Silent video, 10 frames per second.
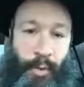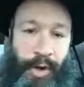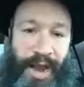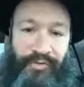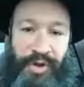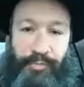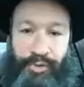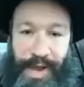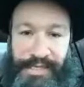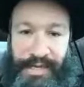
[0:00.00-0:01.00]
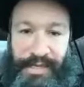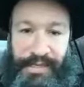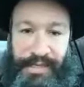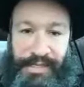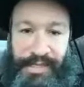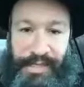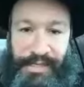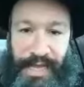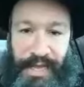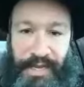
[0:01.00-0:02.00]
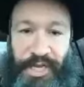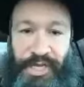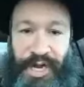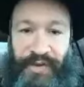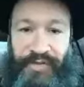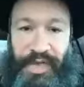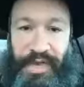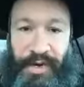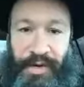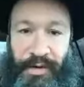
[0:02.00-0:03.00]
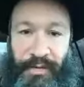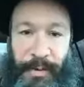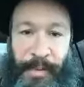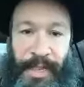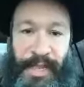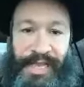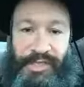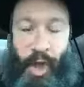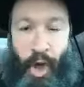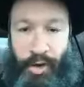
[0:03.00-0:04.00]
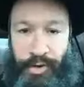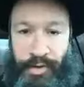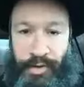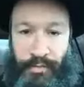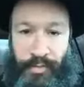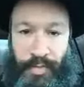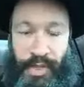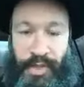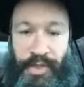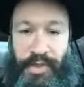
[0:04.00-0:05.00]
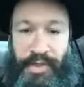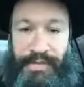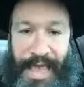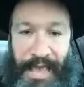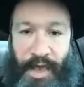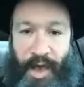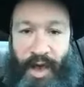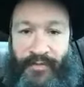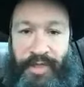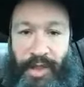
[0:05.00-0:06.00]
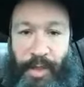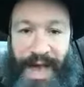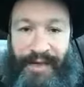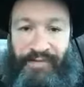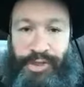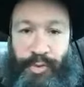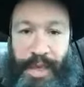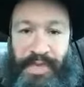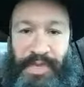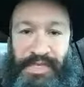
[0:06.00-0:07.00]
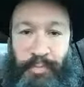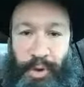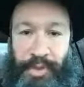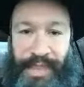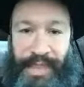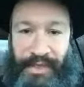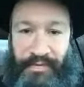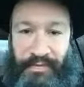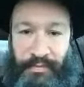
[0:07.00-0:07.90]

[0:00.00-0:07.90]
where every president since then, each and every year, has honored the day of the Lubavitcher Rebbe's birth date